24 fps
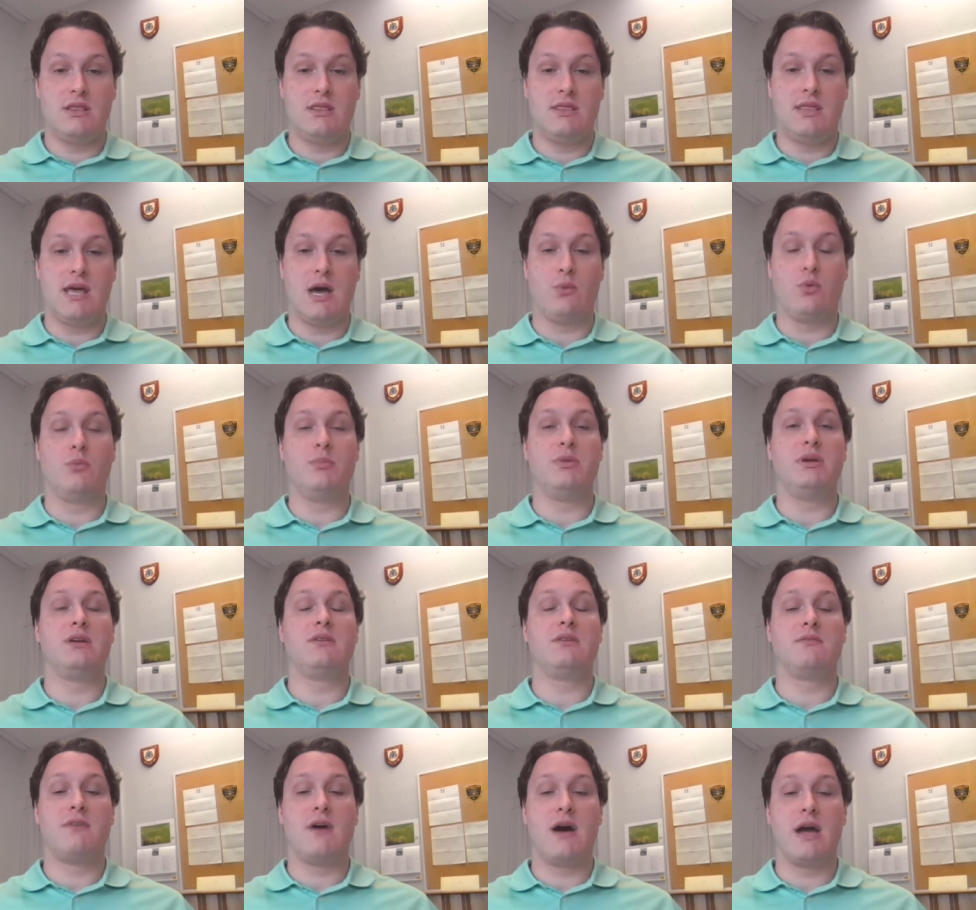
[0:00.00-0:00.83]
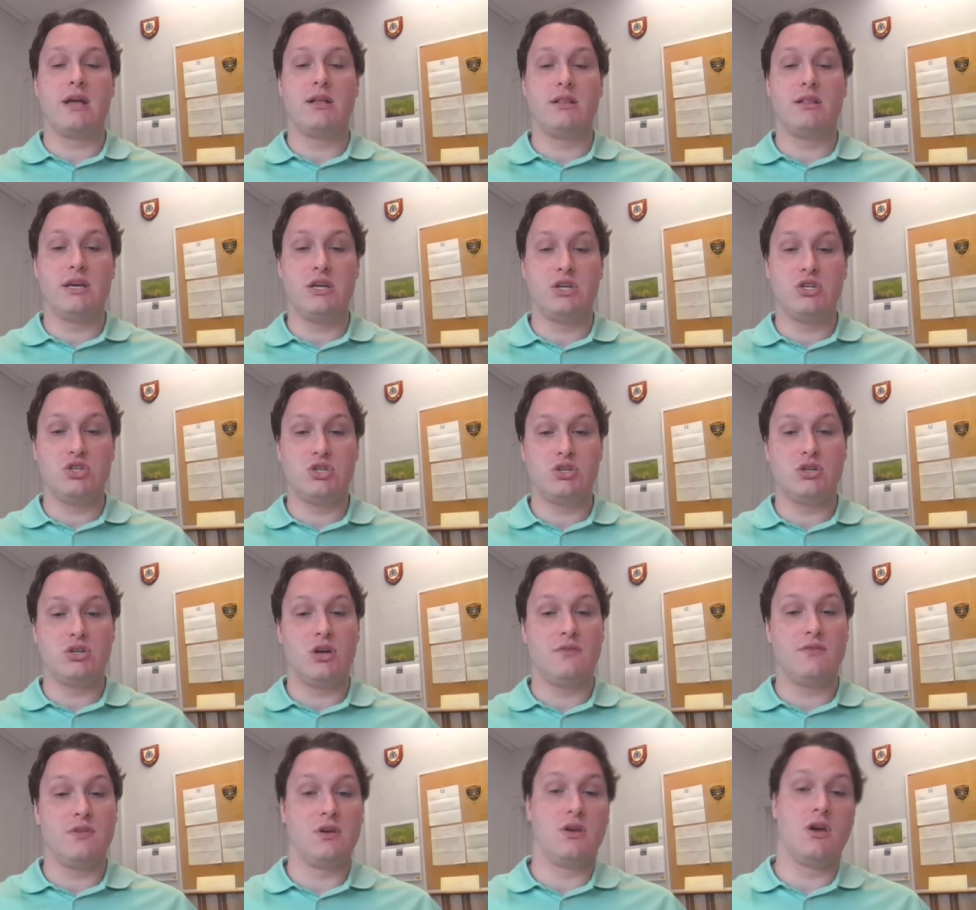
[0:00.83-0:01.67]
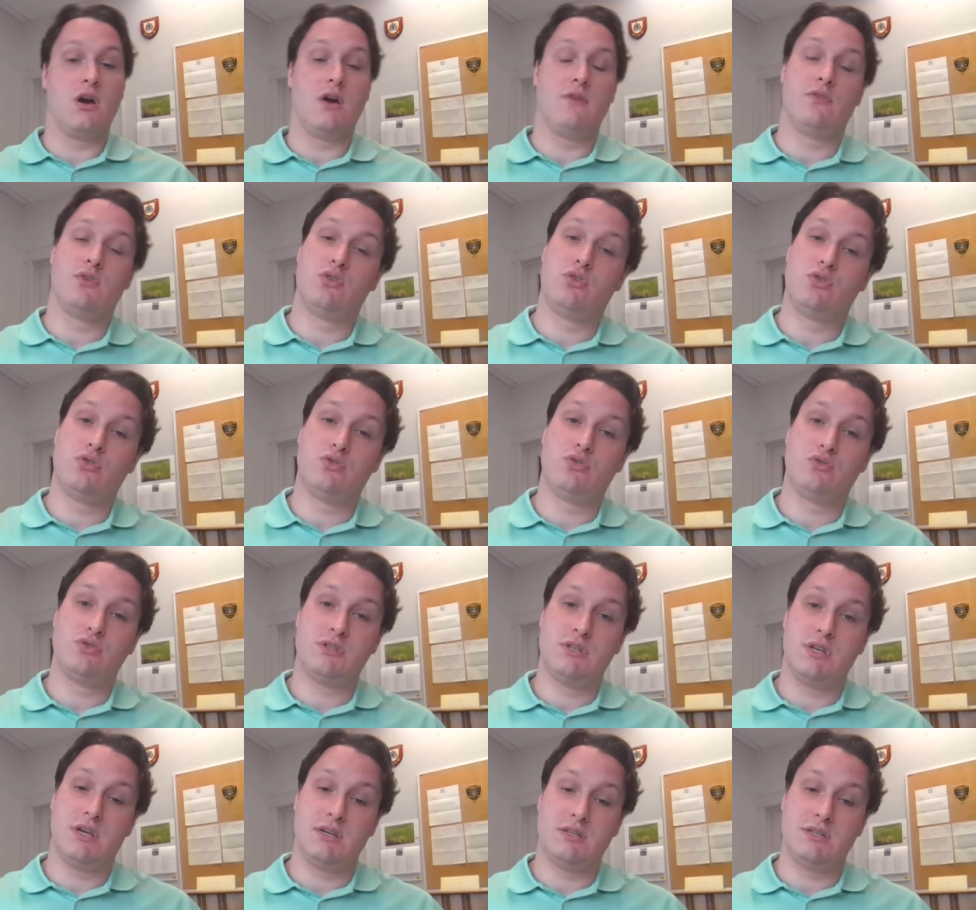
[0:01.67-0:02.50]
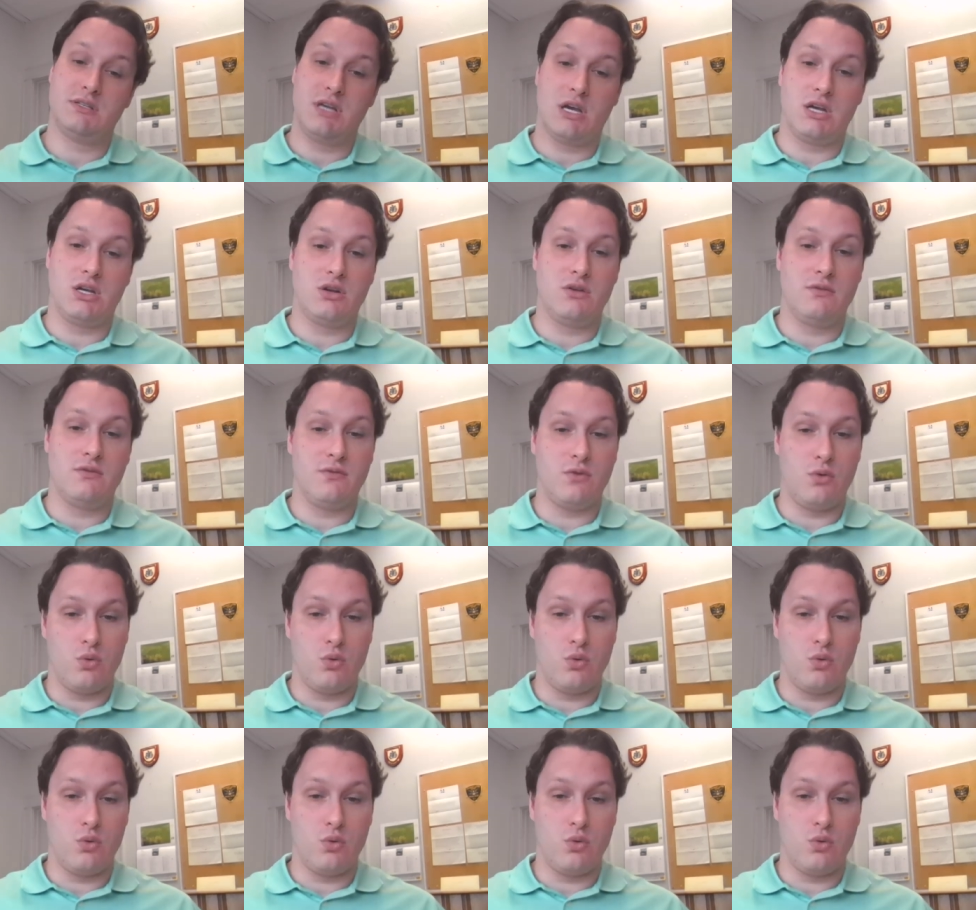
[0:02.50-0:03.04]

that will be in violation of the governor's executive